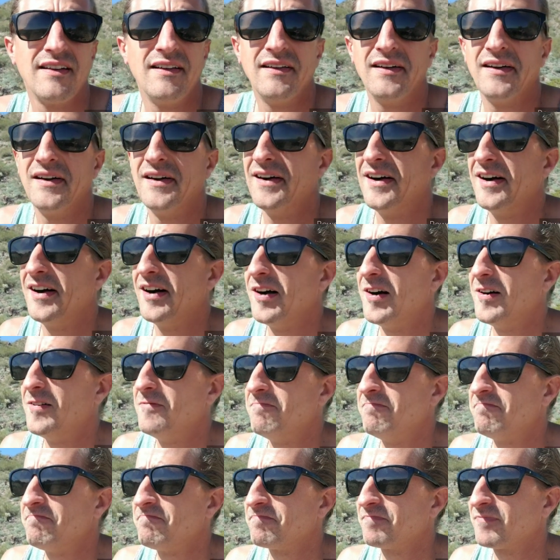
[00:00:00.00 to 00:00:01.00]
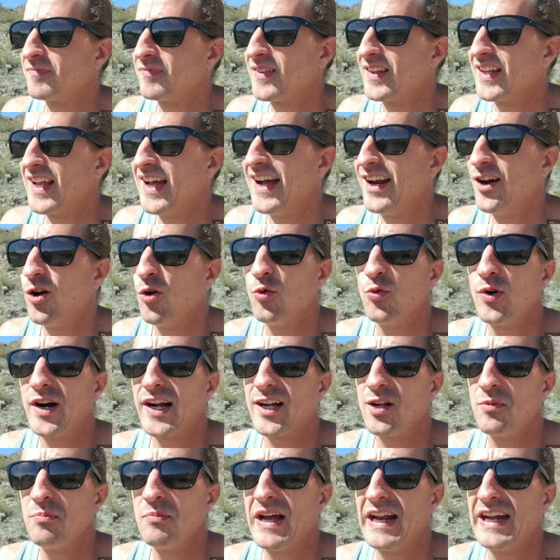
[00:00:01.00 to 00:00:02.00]
Um, I don't
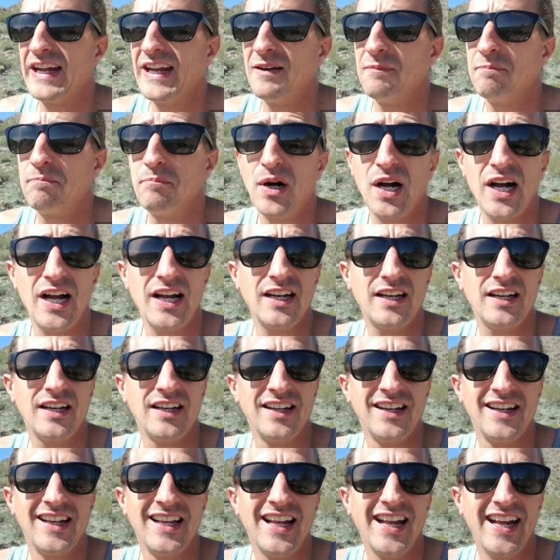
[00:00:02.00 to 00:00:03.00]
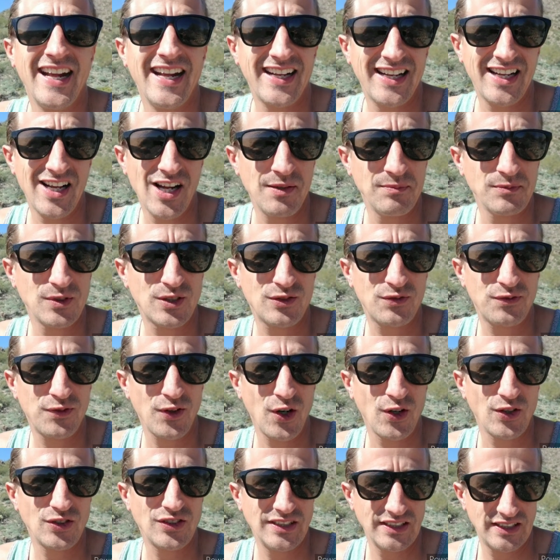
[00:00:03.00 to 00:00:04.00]
recommend it, but it comes
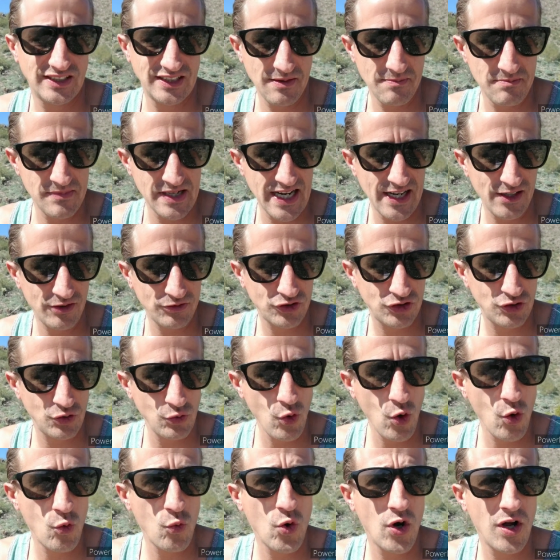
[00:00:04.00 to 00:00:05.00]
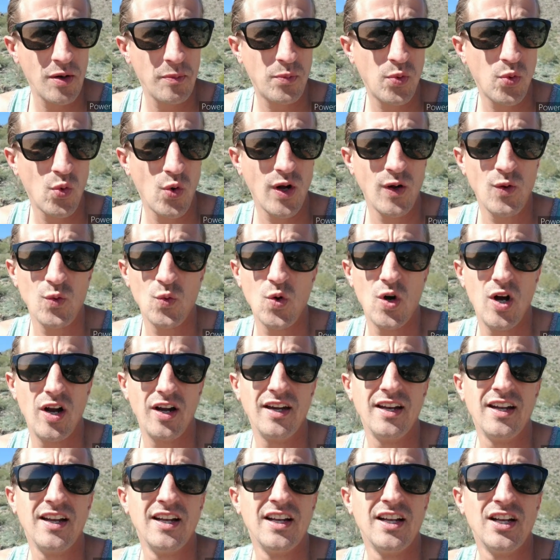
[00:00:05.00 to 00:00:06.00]
first. It's at mile two oh one point
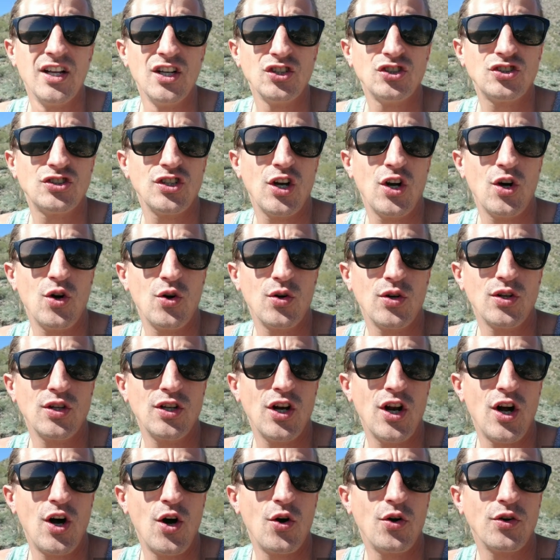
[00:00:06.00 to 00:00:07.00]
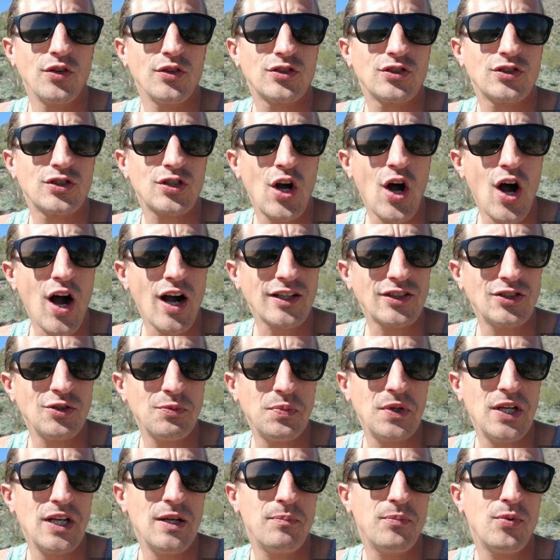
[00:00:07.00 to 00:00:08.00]
one. So, you know, talk to
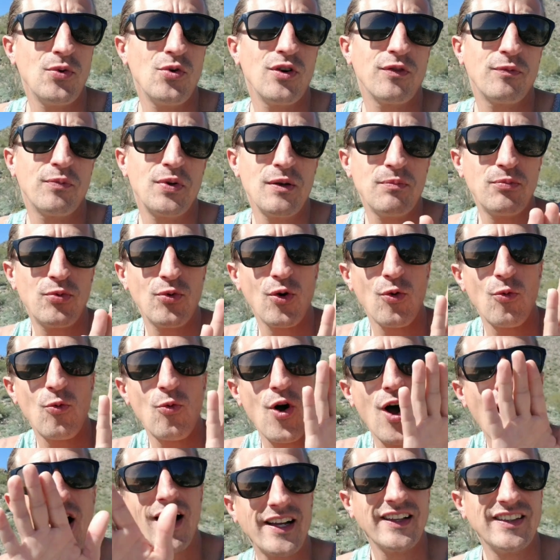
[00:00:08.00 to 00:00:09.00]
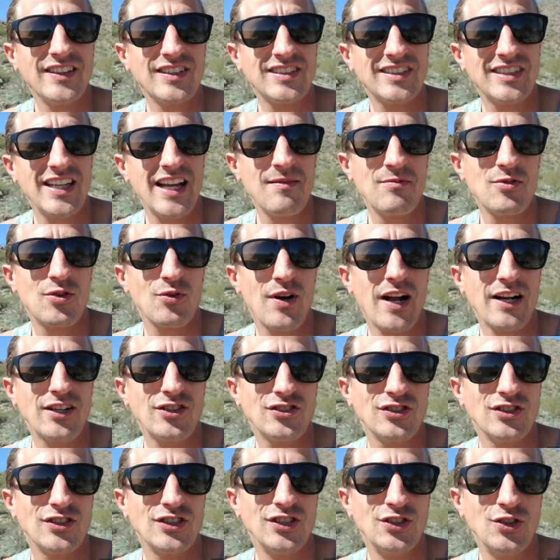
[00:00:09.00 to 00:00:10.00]
people if people are walking the same
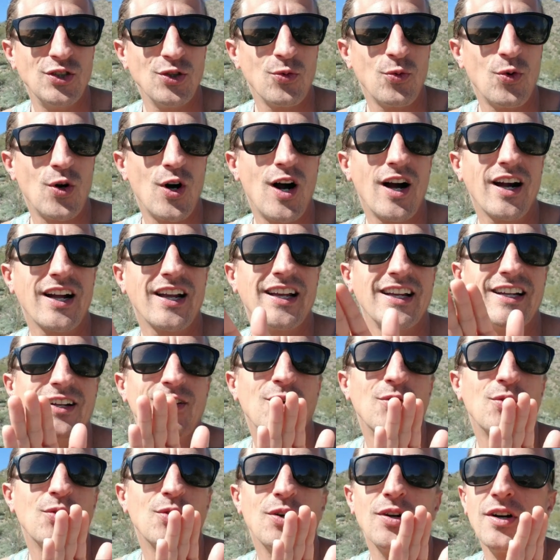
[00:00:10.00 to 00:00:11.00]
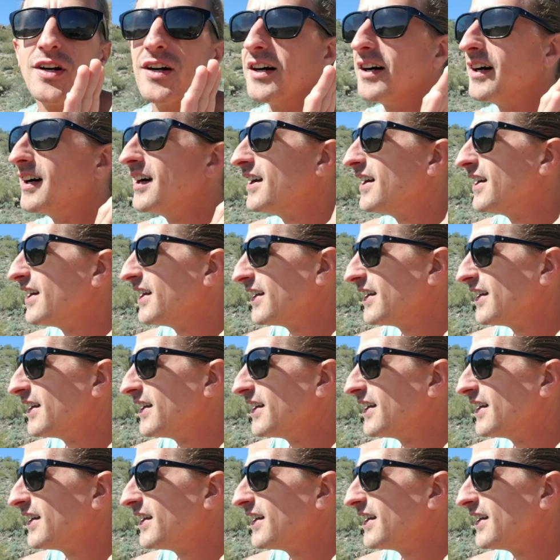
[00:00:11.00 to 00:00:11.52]
direction or you're walking or